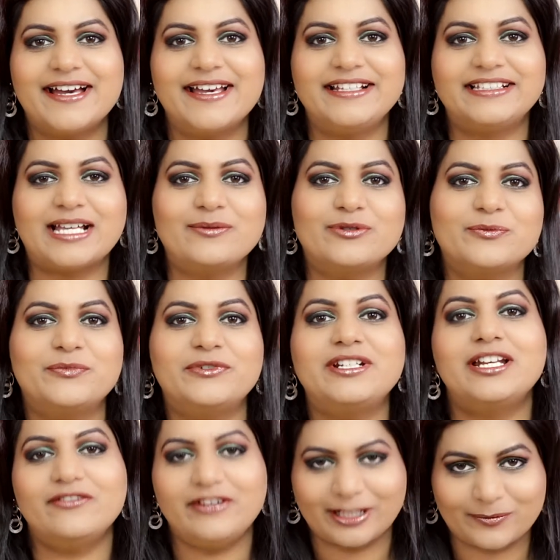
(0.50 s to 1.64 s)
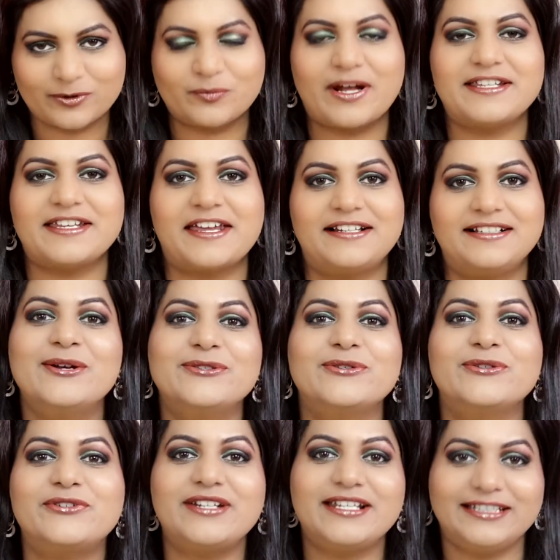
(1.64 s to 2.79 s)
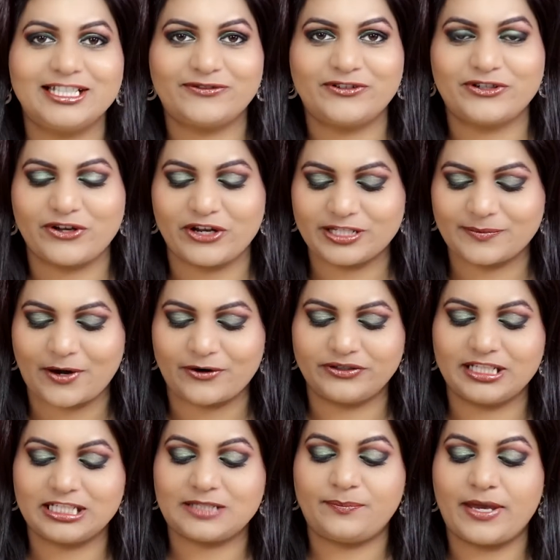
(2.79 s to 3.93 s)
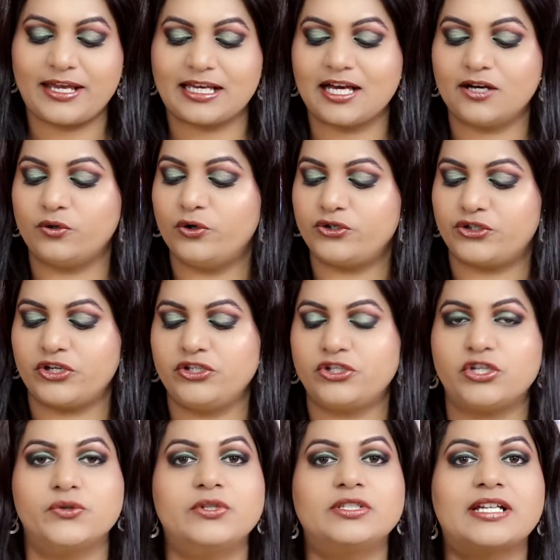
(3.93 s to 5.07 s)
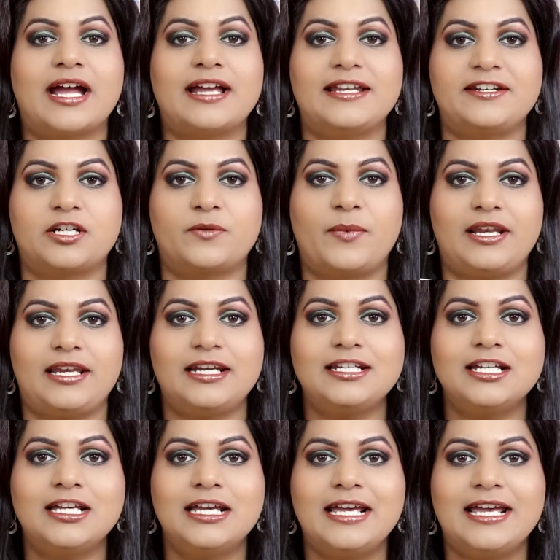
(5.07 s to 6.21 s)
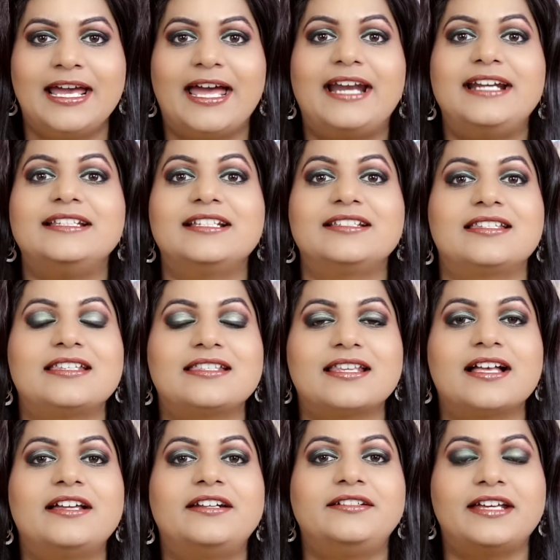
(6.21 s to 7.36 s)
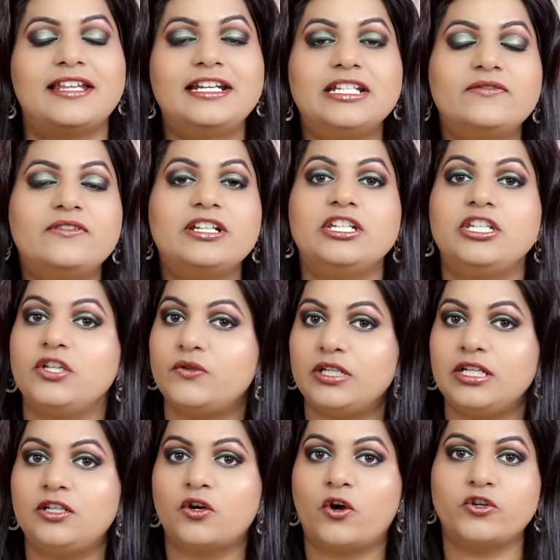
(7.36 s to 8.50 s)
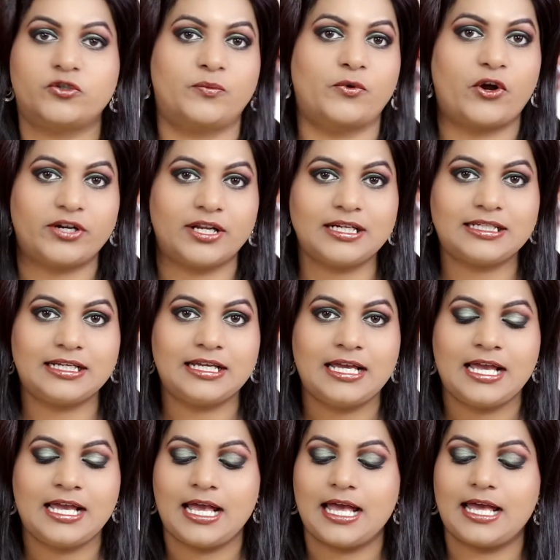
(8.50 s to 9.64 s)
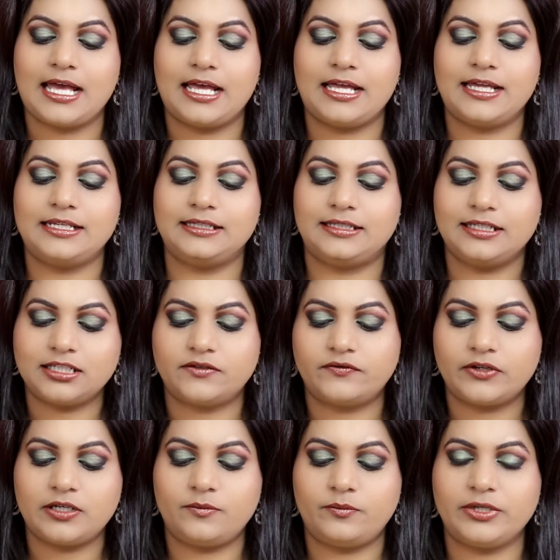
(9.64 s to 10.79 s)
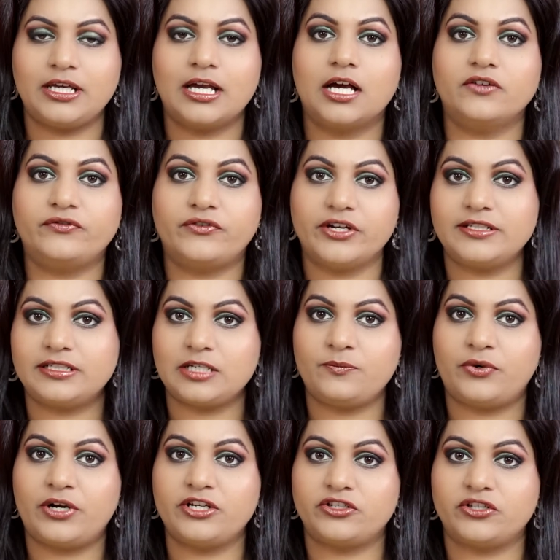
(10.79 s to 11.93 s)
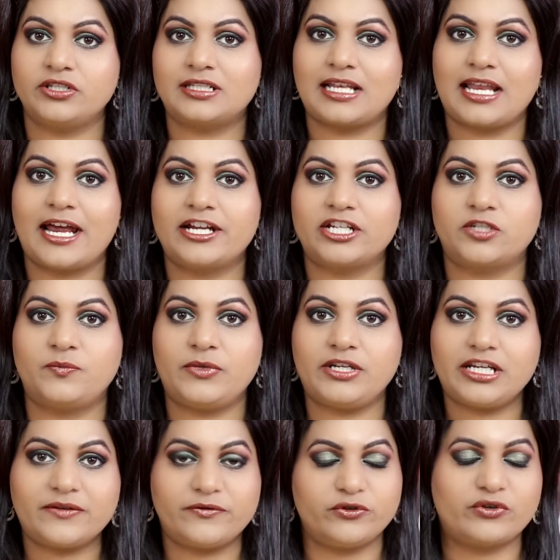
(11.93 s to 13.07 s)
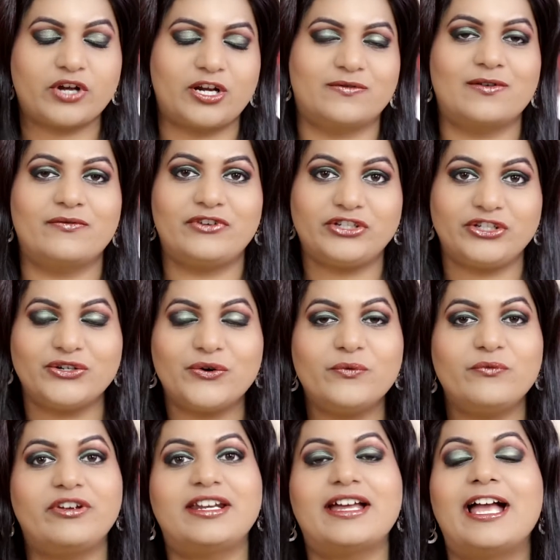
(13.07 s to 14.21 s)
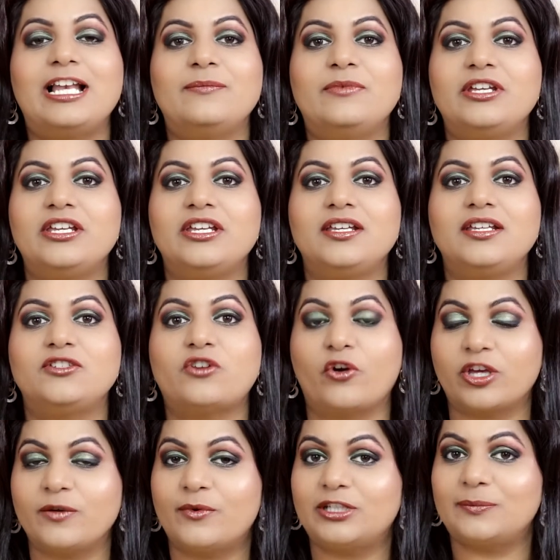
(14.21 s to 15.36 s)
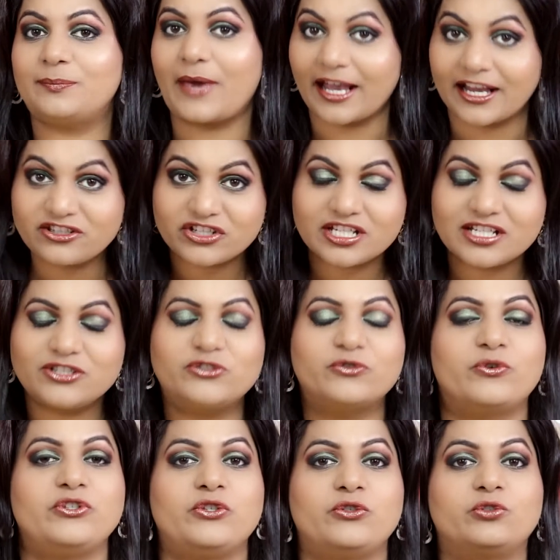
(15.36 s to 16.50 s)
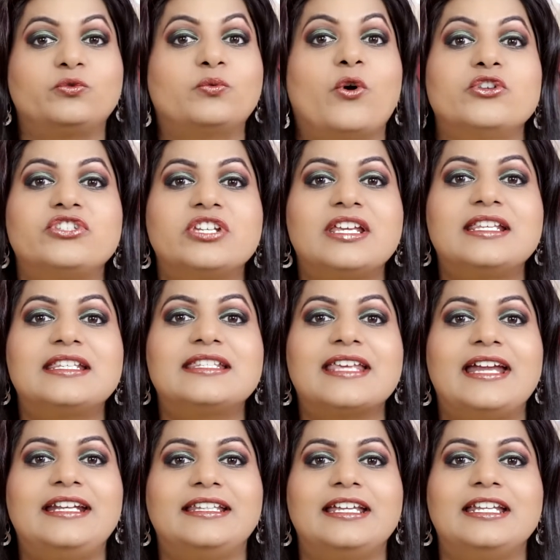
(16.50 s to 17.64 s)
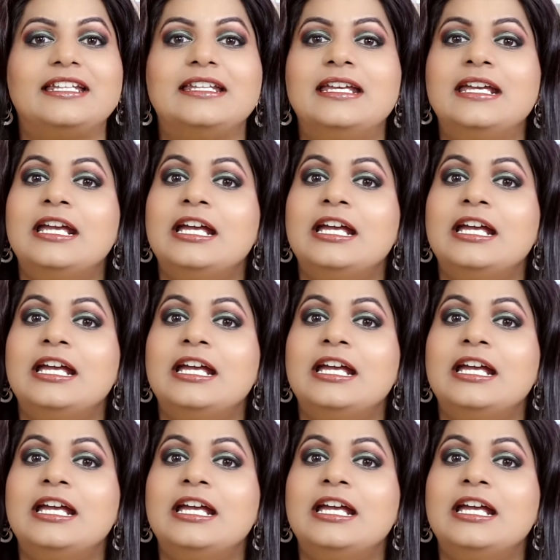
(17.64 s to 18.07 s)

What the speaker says: guys, I'm Sumbul and welcome to my channel. So today this video is about this Becca Ocean Jewels highlighter palette, and this is a relatively newly launched product, and this will be a first impression slash mini review kind of a video where I'll be talking about the packaging, showing you swatches, and then